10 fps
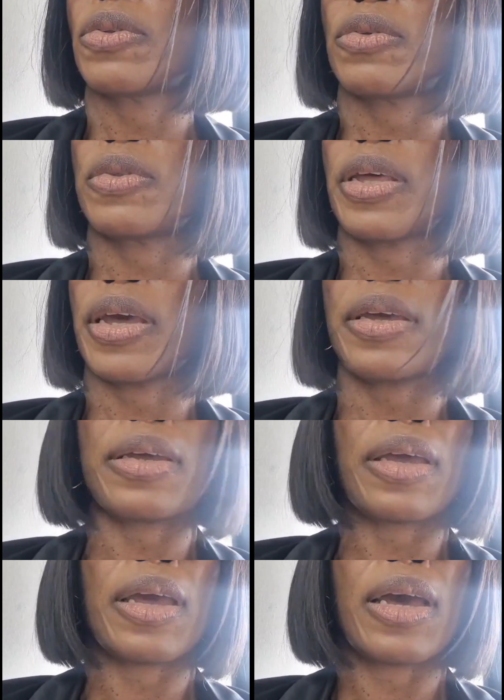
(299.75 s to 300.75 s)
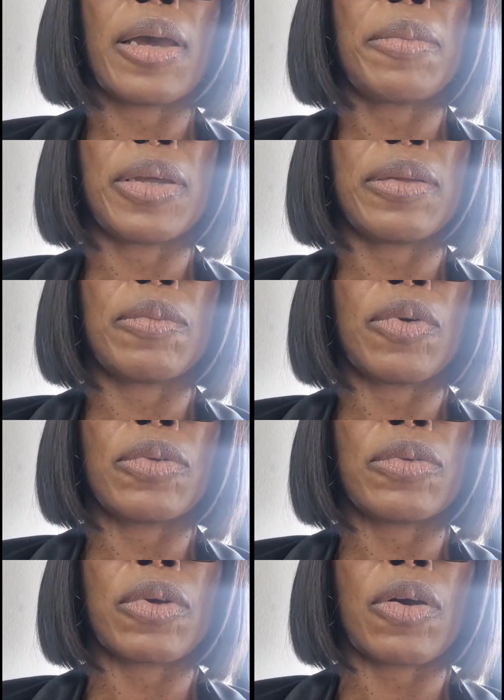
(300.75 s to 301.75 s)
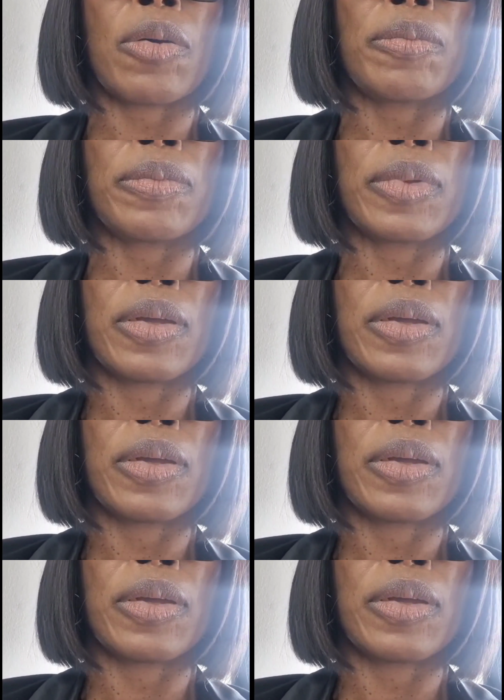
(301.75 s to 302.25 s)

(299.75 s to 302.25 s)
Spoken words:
today. Many more to come.